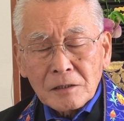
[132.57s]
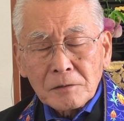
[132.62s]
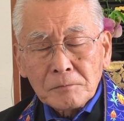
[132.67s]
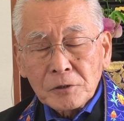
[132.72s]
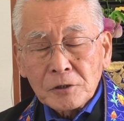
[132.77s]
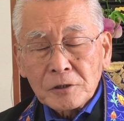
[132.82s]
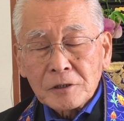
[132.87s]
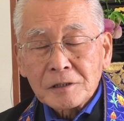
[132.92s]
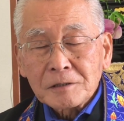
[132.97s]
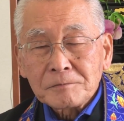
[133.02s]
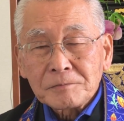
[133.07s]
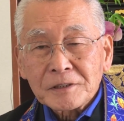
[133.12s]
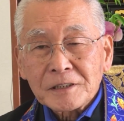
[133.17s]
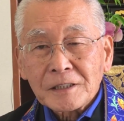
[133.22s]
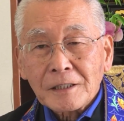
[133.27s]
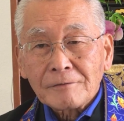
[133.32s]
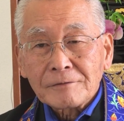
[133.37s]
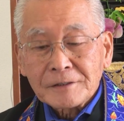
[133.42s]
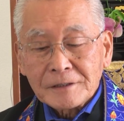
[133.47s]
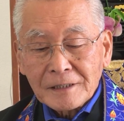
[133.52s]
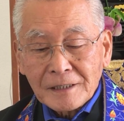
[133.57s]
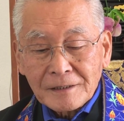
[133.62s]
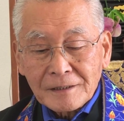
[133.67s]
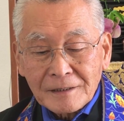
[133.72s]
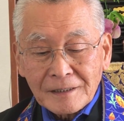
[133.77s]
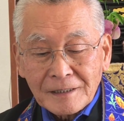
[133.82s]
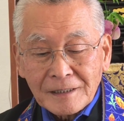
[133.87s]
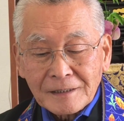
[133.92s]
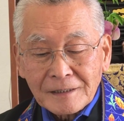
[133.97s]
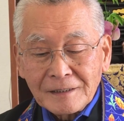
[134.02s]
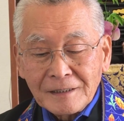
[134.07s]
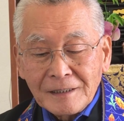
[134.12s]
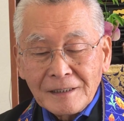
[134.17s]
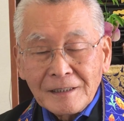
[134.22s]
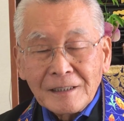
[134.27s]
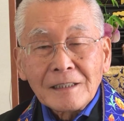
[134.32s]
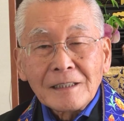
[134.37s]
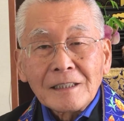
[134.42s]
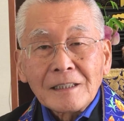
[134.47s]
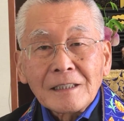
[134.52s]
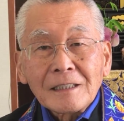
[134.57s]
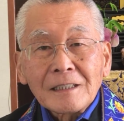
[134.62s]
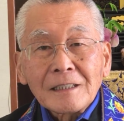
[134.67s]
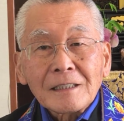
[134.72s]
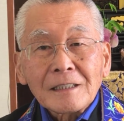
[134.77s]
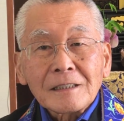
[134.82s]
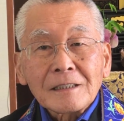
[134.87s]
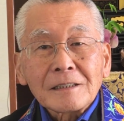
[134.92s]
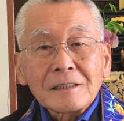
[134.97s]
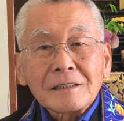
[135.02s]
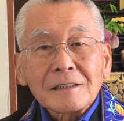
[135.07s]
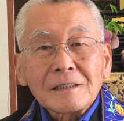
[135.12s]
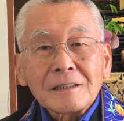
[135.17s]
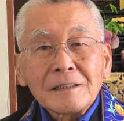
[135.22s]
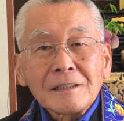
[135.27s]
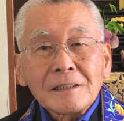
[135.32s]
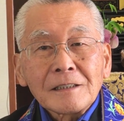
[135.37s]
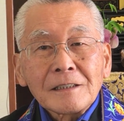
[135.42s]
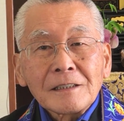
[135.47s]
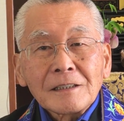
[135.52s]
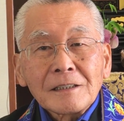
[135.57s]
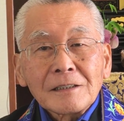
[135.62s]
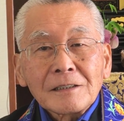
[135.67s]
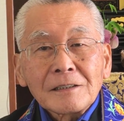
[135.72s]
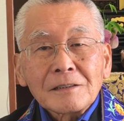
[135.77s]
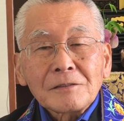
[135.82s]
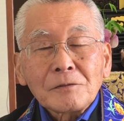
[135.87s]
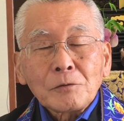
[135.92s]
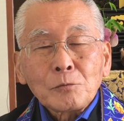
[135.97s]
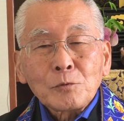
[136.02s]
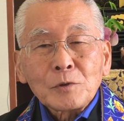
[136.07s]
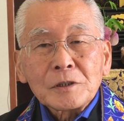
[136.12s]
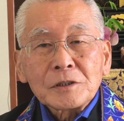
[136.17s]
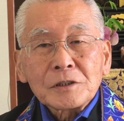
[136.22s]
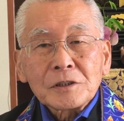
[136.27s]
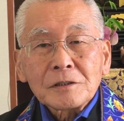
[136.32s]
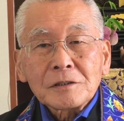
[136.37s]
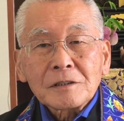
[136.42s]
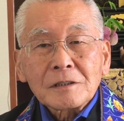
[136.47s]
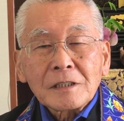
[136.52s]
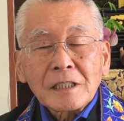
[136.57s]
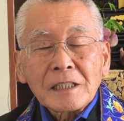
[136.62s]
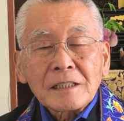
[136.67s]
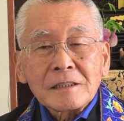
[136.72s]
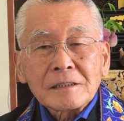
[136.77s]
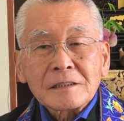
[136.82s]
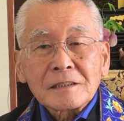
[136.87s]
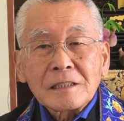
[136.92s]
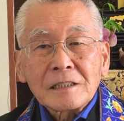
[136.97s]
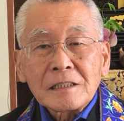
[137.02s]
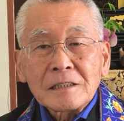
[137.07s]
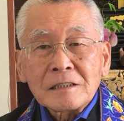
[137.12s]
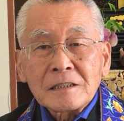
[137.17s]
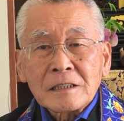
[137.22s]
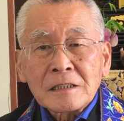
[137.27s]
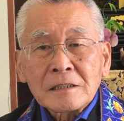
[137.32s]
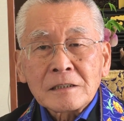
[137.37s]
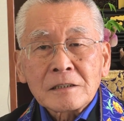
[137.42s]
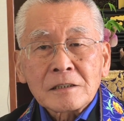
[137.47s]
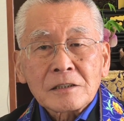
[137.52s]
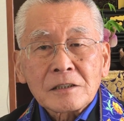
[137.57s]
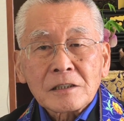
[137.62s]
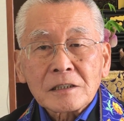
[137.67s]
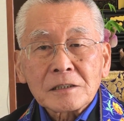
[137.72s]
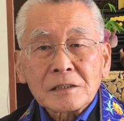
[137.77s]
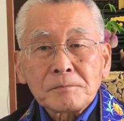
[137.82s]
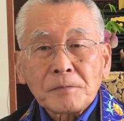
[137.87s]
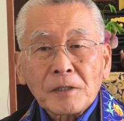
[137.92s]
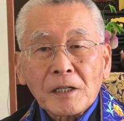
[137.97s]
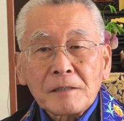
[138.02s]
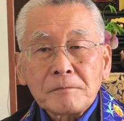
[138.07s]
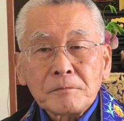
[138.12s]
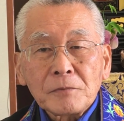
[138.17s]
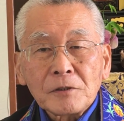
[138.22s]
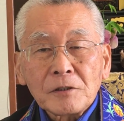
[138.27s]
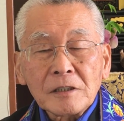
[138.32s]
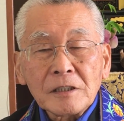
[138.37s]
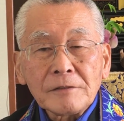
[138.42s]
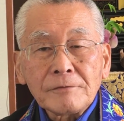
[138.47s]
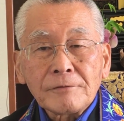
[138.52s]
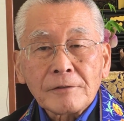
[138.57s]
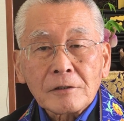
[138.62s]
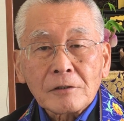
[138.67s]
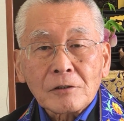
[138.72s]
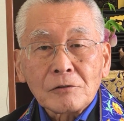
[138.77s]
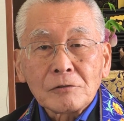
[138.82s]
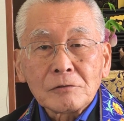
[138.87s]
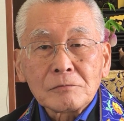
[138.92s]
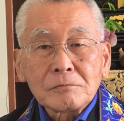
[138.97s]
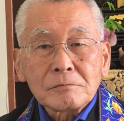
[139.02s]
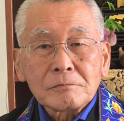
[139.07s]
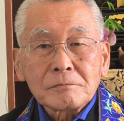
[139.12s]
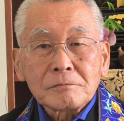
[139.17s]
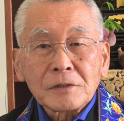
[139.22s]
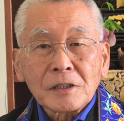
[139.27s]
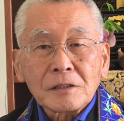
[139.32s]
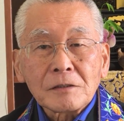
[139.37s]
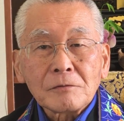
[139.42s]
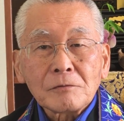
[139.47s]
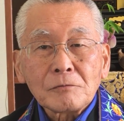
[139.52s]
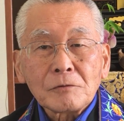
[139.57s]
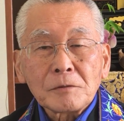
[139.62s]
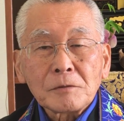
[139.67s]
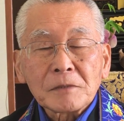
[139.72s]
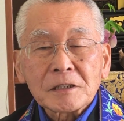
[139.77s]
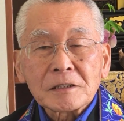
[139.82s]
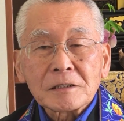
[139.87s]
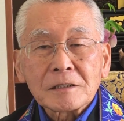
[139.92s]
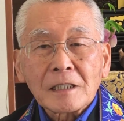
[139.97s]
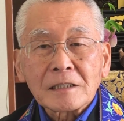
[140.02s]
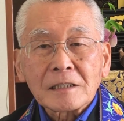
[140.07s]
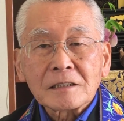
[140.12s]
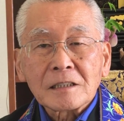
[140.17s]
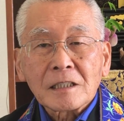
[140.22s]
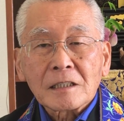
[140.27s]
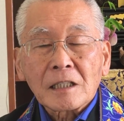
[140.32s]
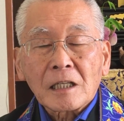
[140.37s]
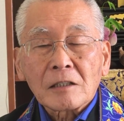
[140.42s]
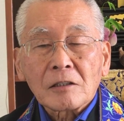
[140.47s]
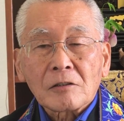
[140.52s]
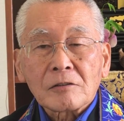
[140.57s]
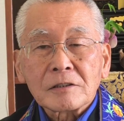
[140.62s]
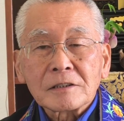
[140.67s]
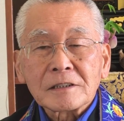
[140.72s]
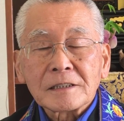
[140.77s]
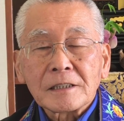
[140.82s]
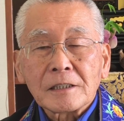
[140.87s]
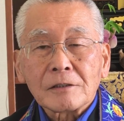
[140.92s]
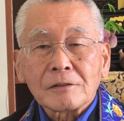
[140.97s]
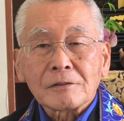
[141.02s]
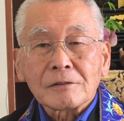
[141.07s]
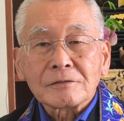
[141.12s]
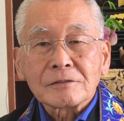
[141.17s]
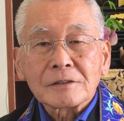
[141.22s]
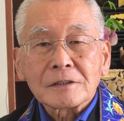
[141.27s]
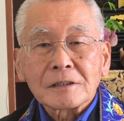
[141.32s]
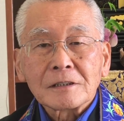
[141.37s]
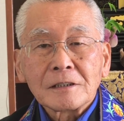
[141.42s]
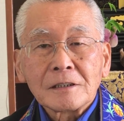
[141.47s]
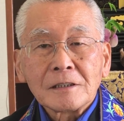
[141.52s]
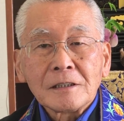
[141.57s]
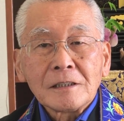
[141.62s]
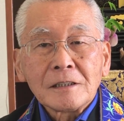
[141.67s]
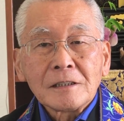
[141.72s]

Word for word: The Buddha himself said that uh, we shouldn't take his teachings just by belief alone, but we must test it out ourselves.